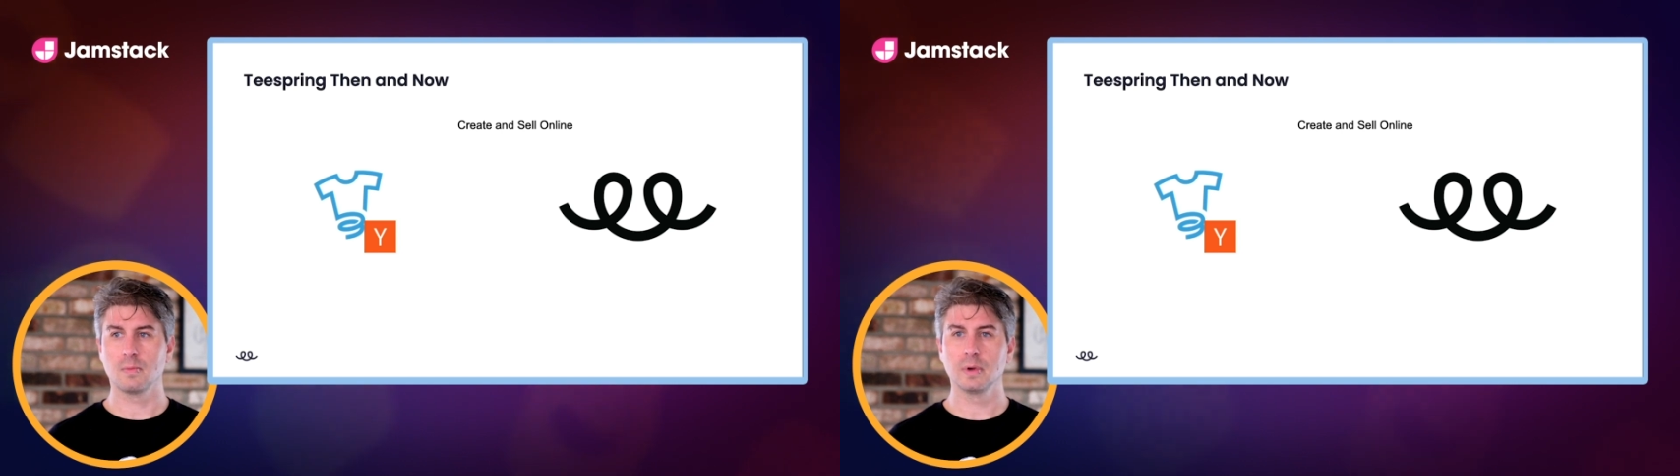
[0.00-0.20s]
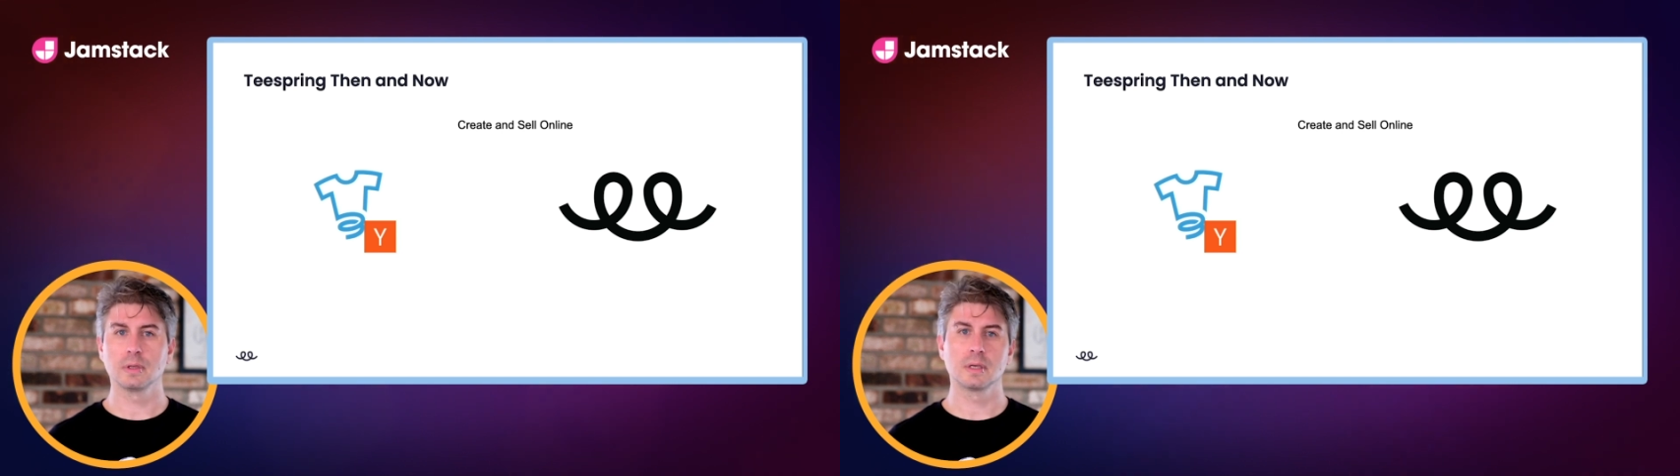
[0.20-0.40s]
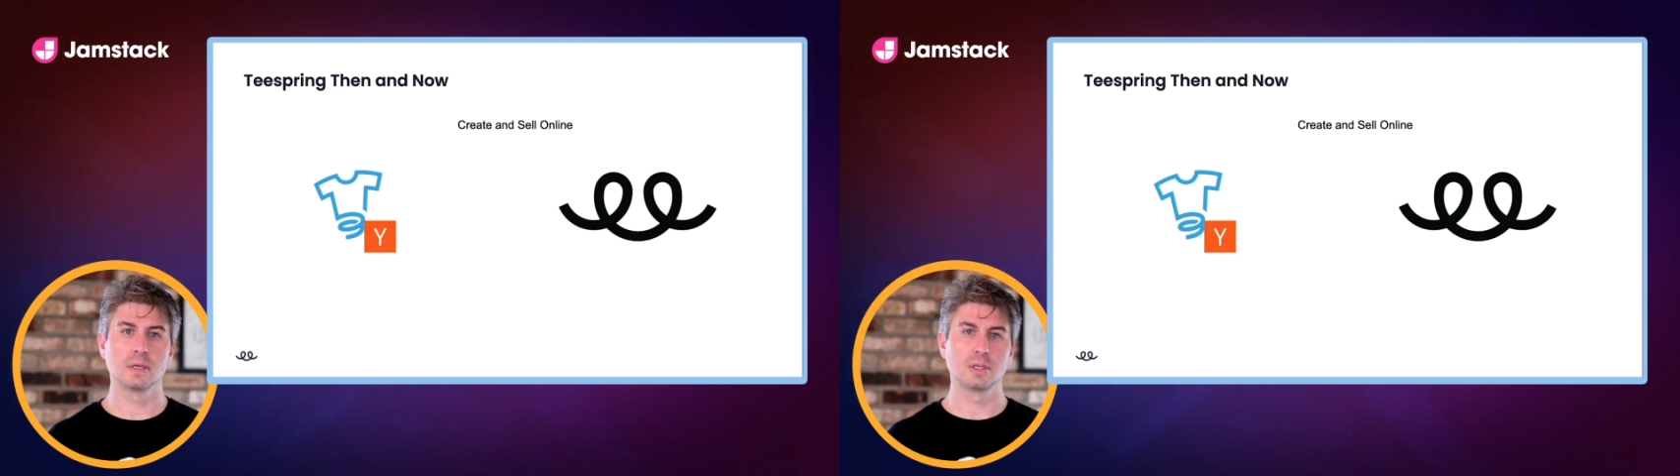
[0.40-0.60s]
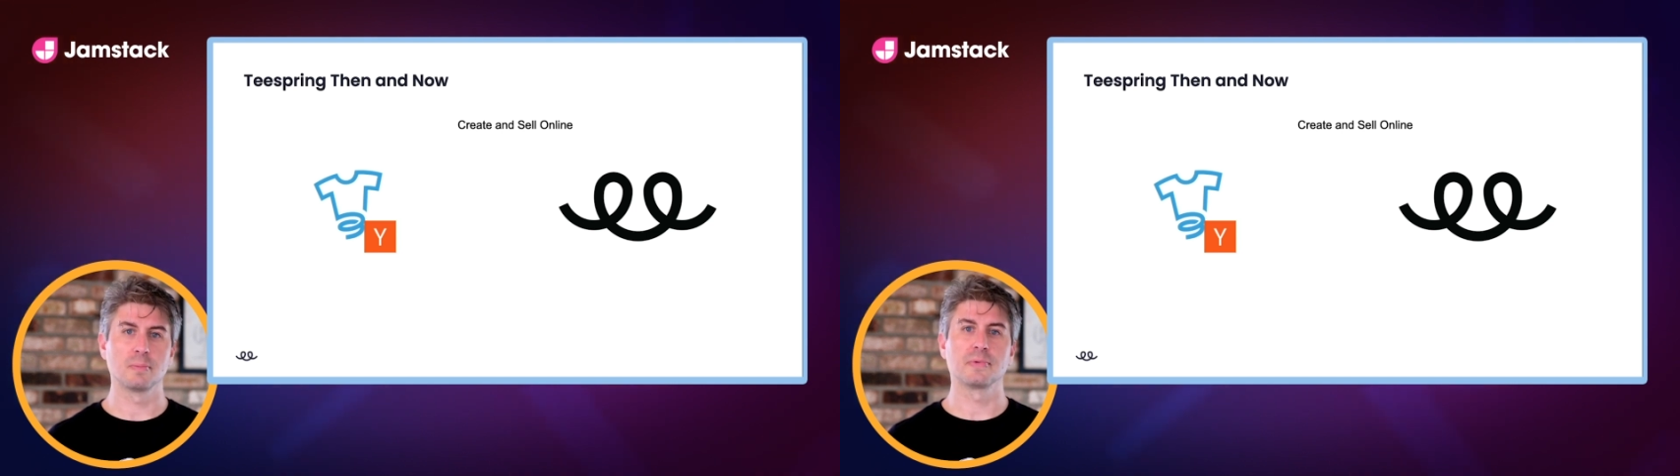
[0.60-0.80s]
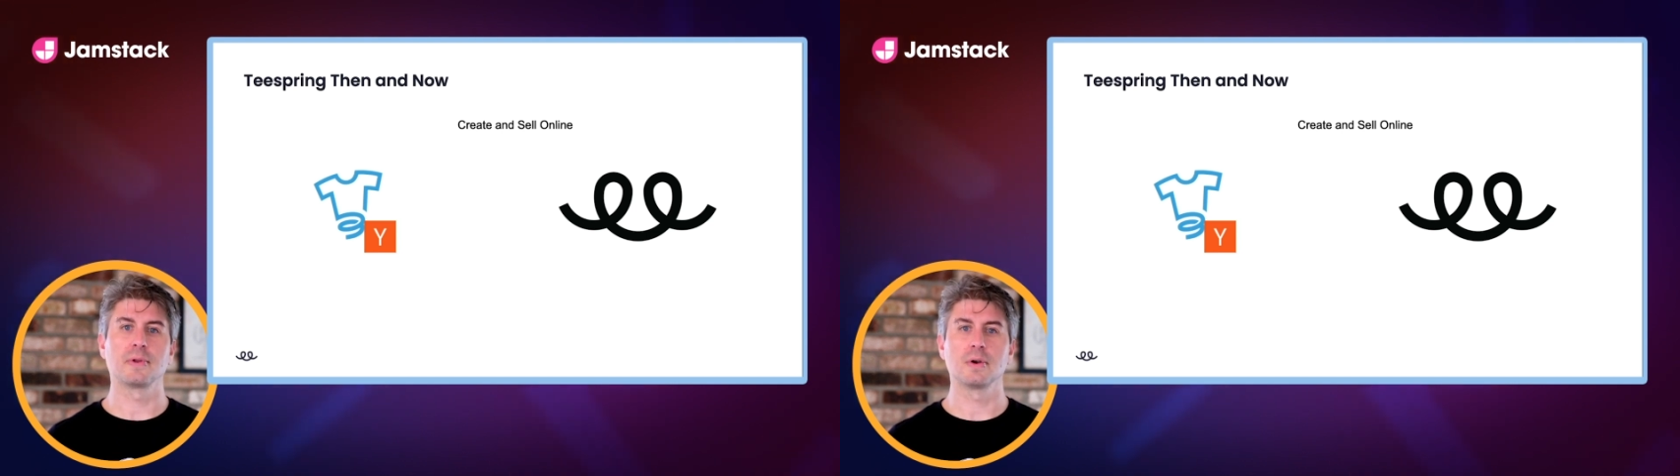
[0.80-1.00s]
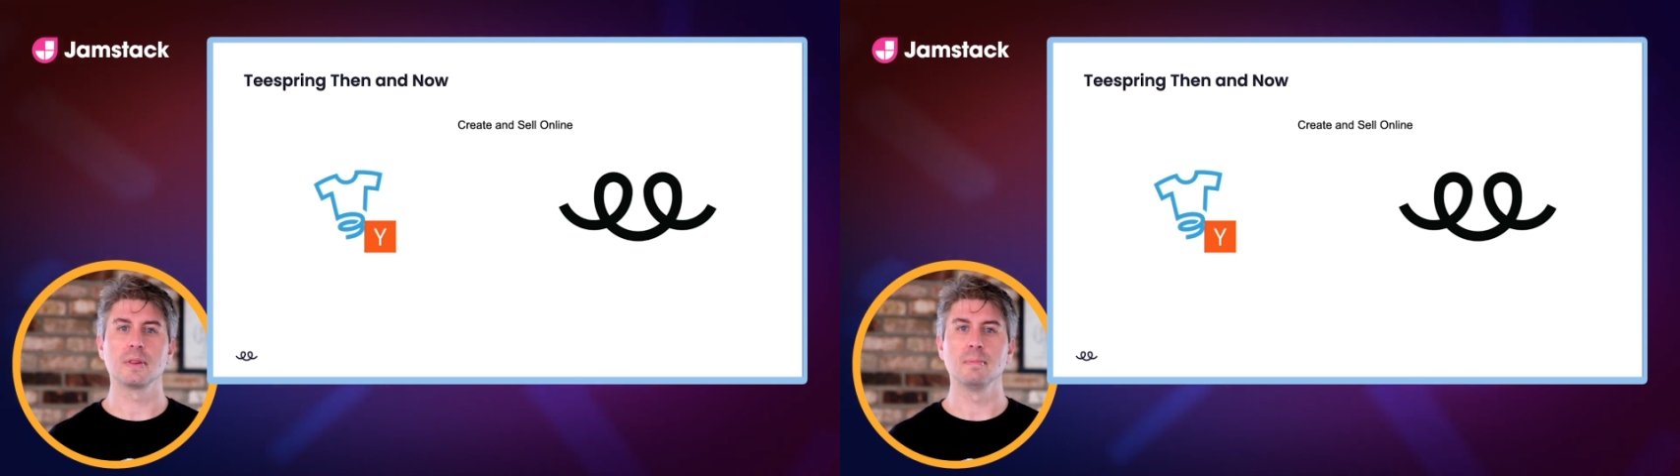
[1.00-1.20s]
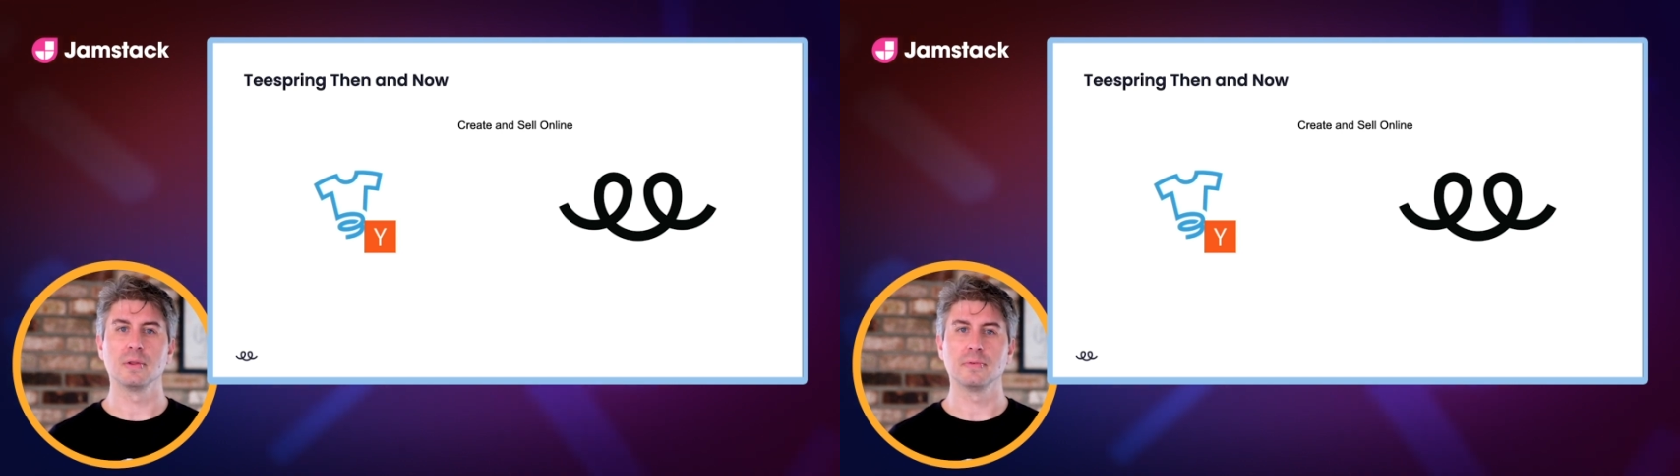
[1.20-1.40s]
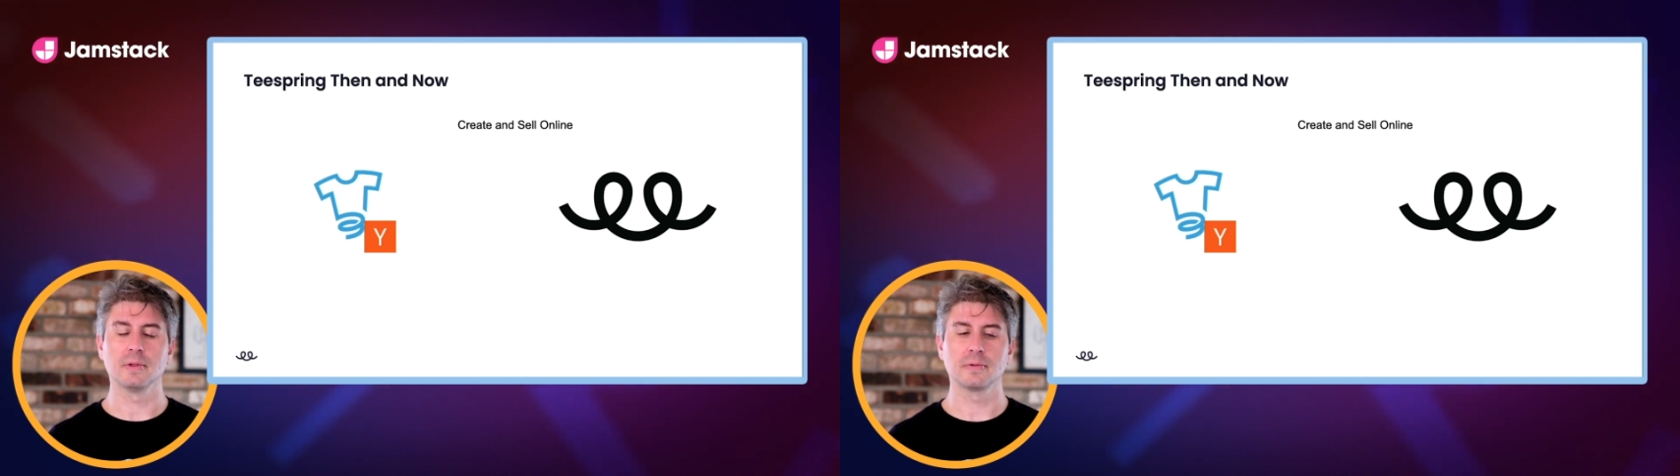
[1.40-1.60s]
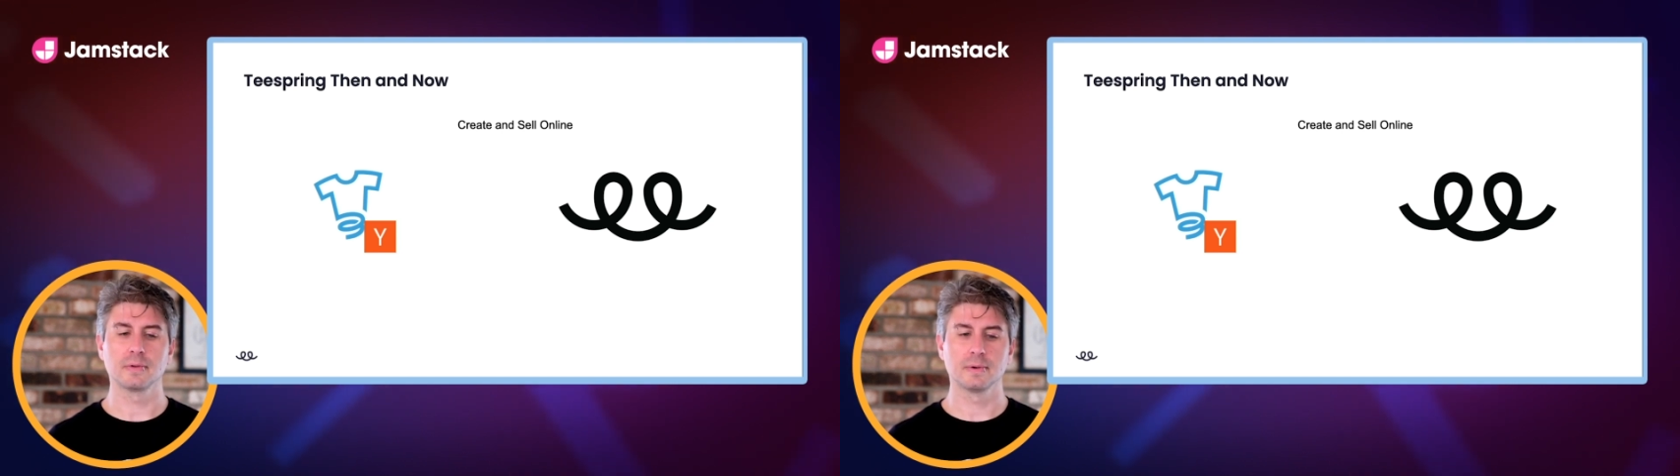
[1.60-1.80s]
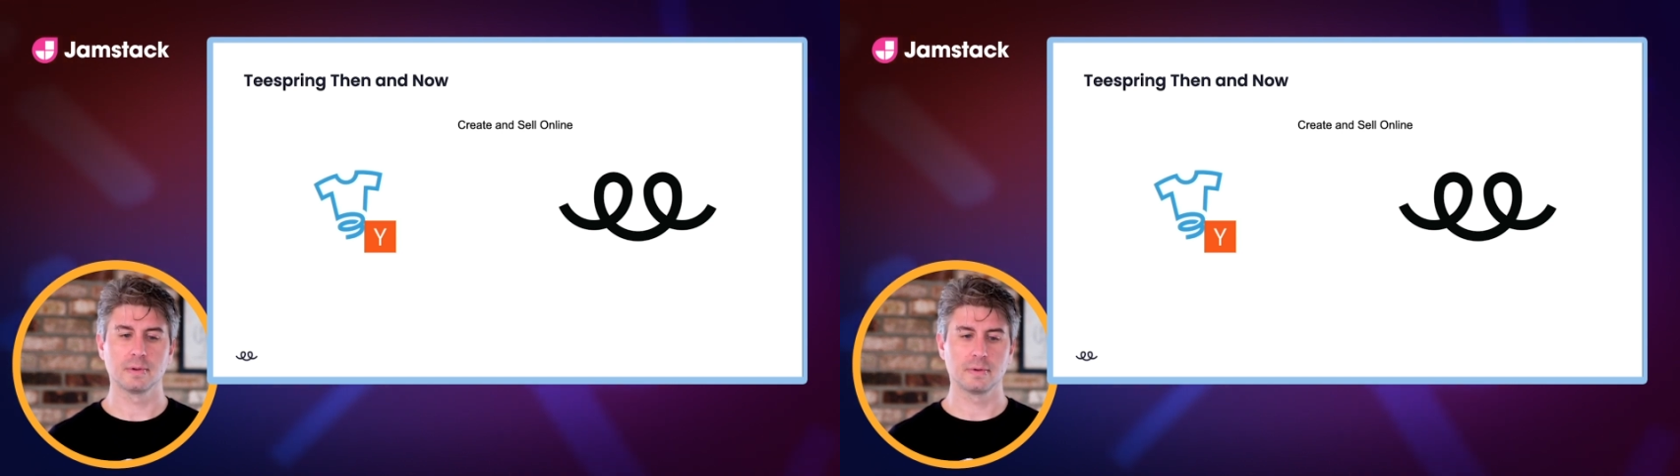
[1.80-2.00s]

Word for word: really jump started the business.